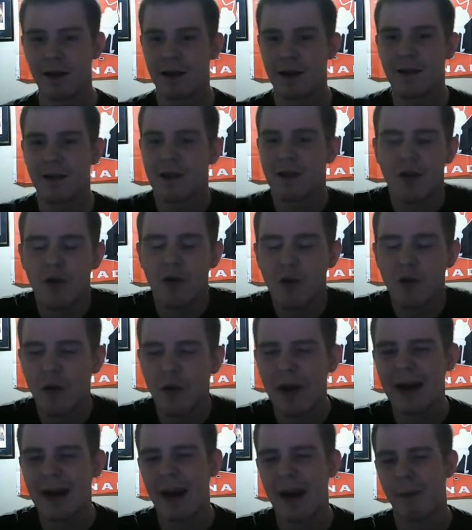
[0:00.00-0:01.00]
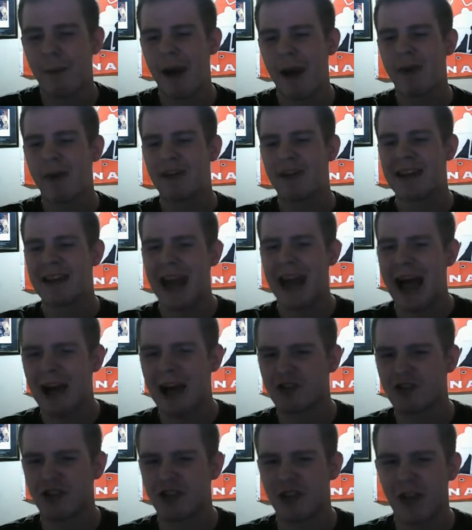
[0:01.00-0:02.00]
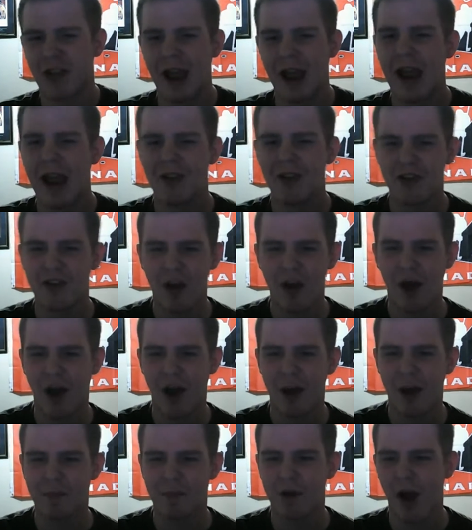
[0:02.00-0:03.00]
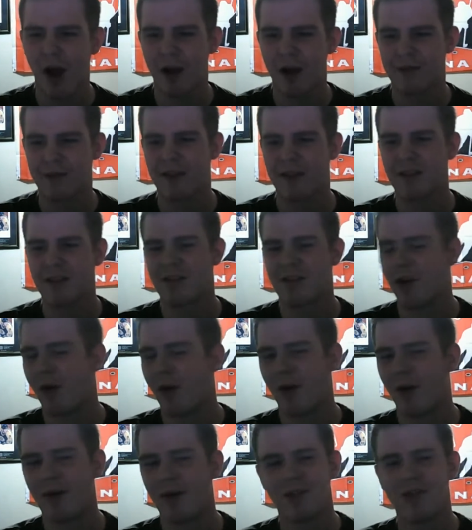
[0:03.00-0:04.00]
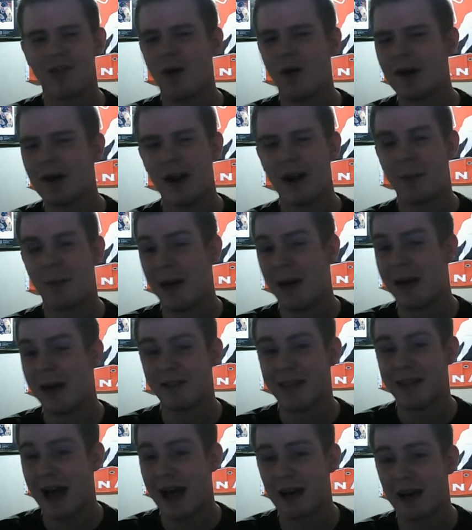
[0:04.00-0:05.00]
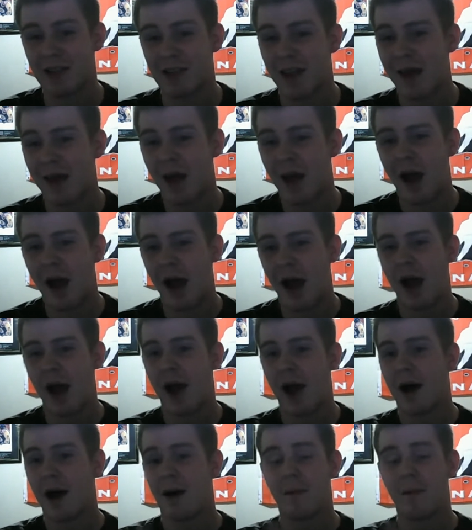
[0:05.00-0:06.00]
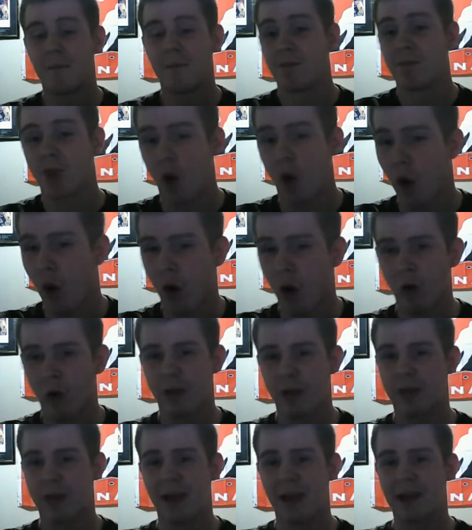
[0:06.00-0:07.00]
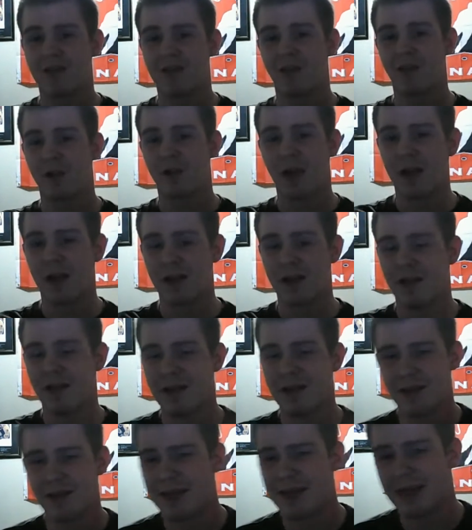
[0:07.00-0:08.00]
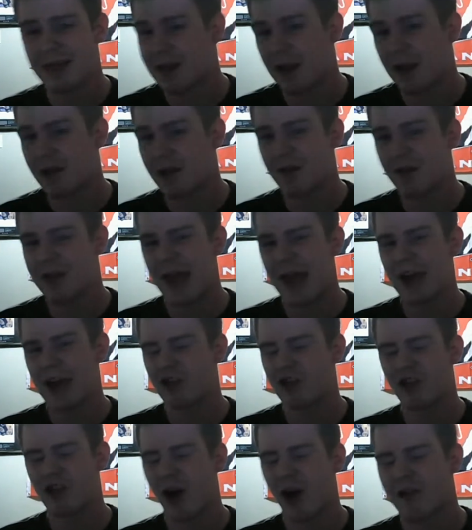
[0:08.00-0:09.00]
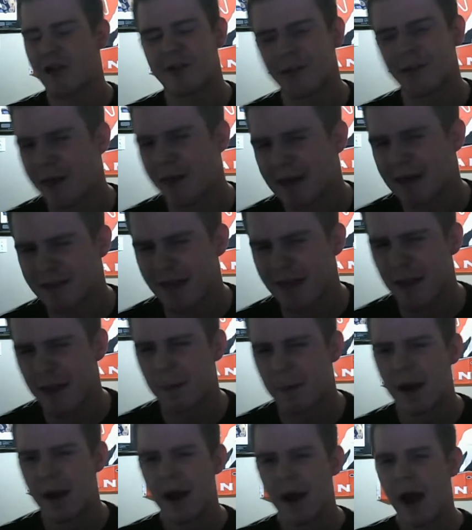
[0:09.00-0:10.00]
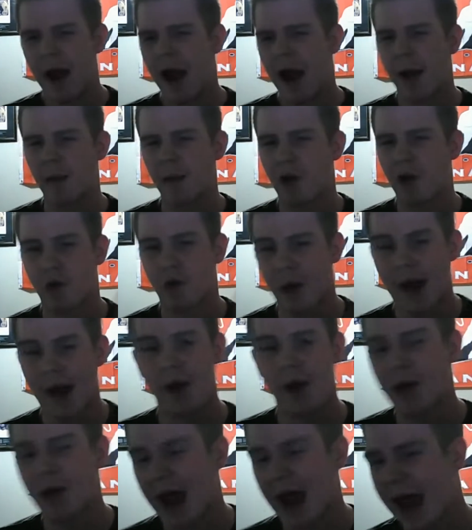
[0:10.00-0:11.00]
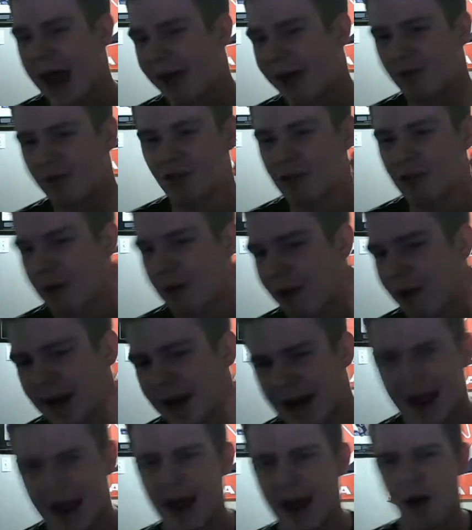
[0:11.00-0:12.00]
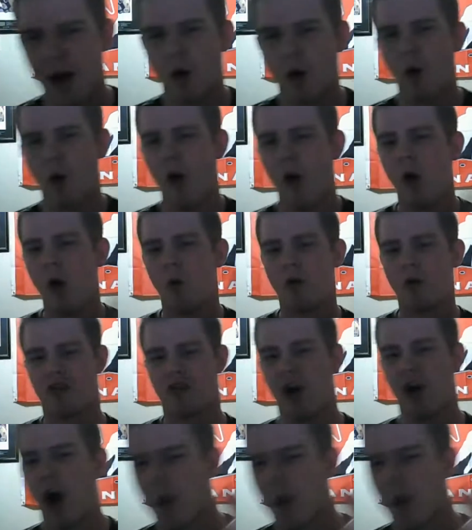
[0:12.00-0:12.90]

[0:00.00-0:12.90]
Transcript: you ended up having Dash and Dawson. So you ended up having that whole thing so that the Dash and Dawson faced them. The crowd, I have to say right now, was on